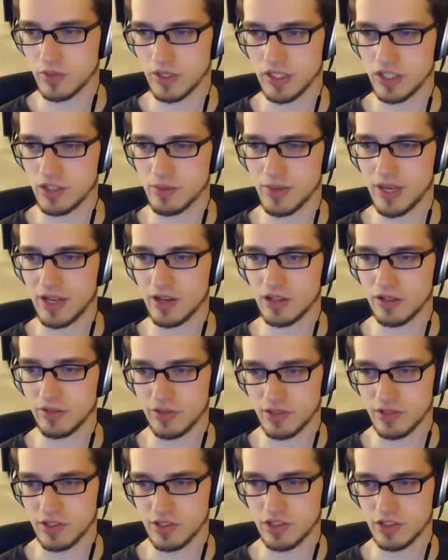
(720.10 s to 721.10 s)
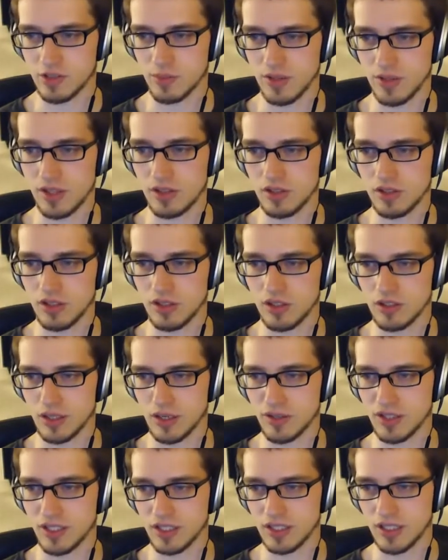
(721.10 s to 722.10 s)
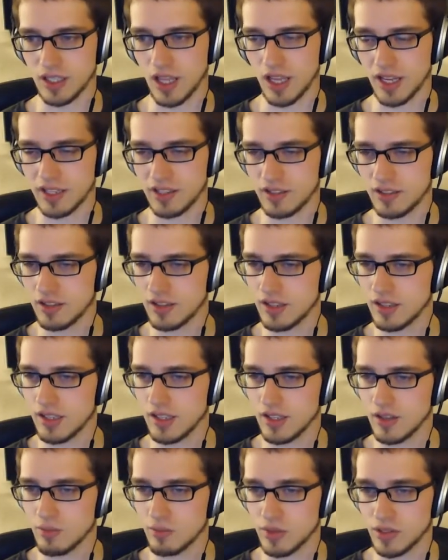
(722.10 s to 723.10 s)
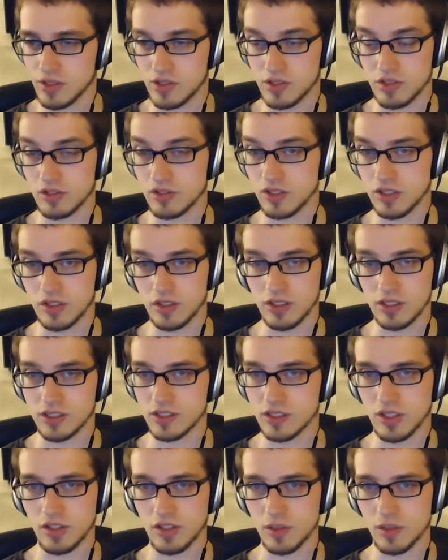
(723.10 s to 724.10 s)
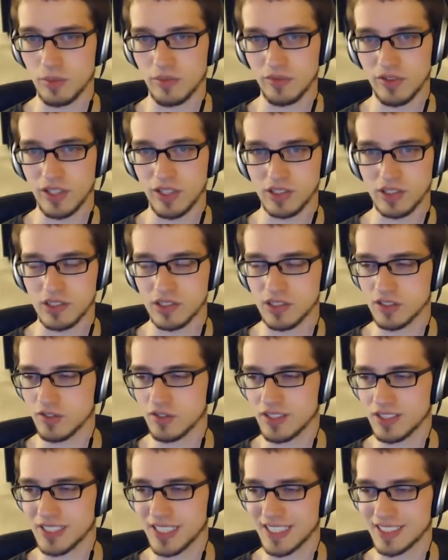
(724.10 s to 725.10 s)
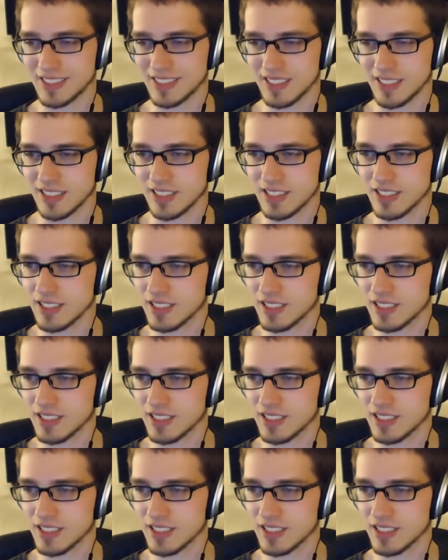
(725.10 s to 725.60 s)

would hear about, or if it's just something that'll go around online. But it certainly looks totally professional. It looks fantastic.